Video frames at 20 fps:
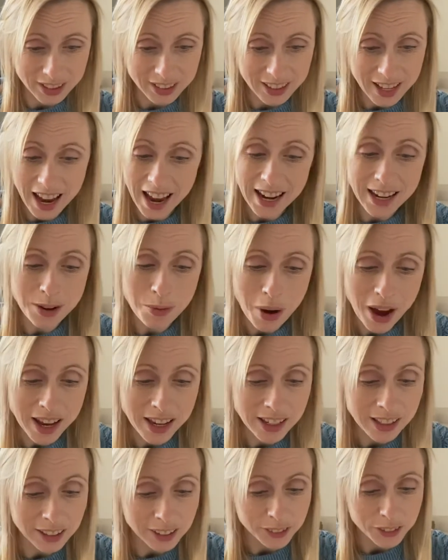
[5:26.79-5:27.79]
Anyway,
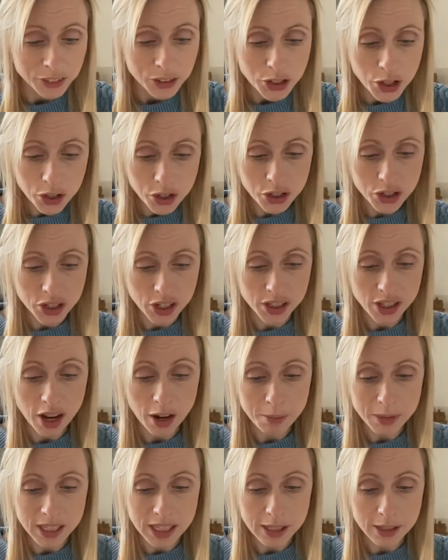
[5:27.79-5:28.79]
you could just
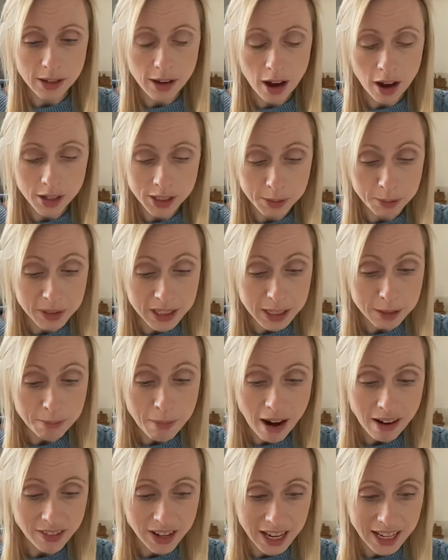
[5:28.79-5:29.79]
ask Mrs.
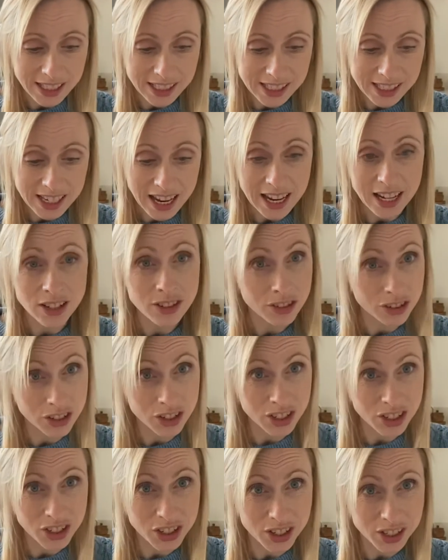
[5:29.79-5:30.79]
Murray instead.
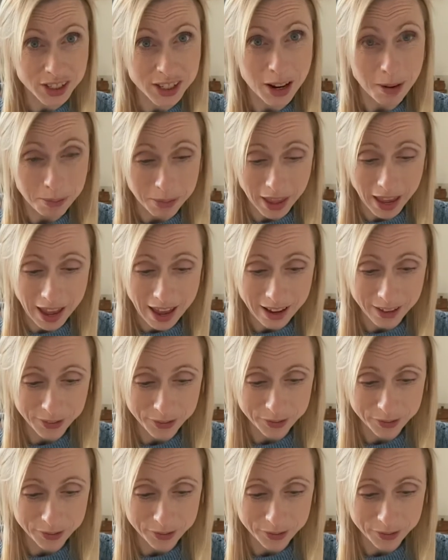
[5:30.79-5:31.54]
She's just up there.